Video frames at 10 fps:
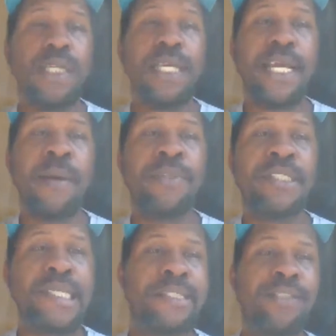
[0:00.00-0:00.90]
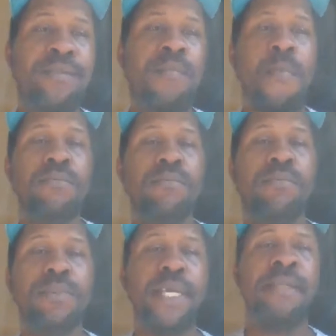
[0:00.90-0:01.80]
in the comment section.
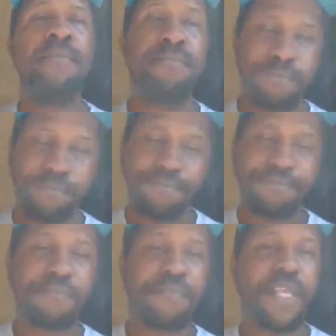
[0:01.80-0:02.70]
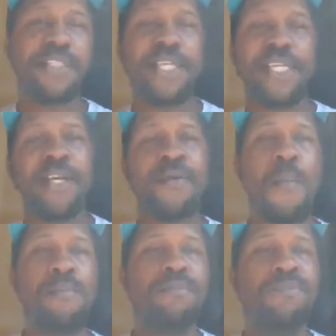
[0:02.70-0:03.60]
And I check it
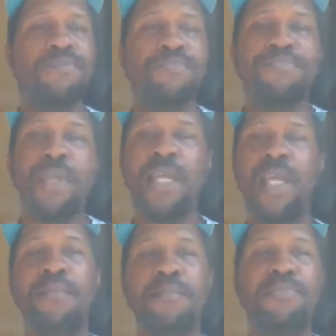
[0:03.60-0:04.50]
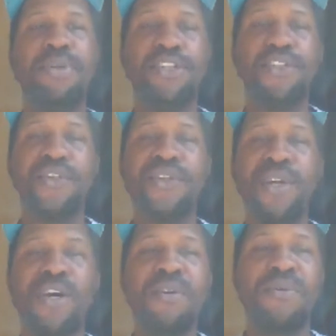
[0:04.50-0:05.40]
out, and pretty
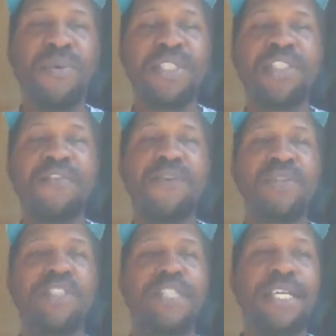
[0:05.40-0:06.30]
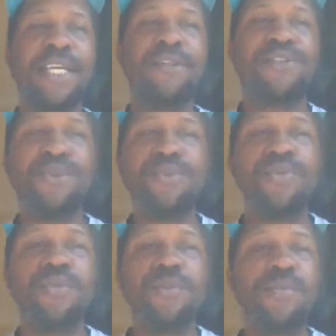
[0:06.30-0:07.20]
sure uh, the rest of the folks will check it out
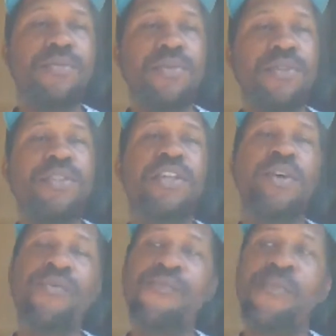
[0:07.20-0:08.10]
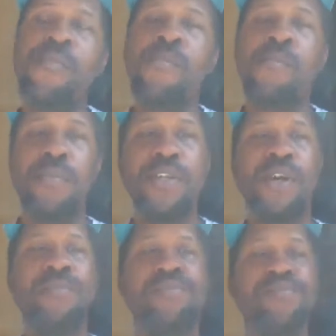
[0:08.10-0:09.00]
too. So, you
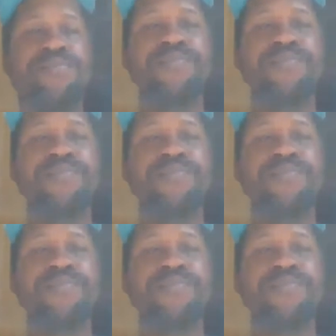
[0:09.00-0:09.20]
know,